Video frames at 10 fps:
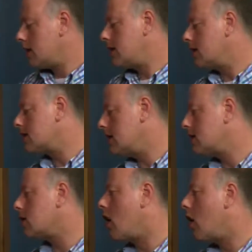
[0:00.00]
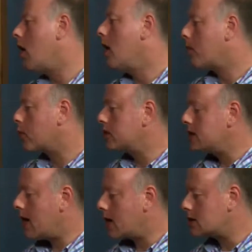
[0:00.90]
Tennessee's law
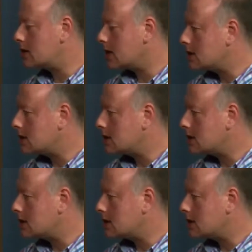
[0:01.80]
protects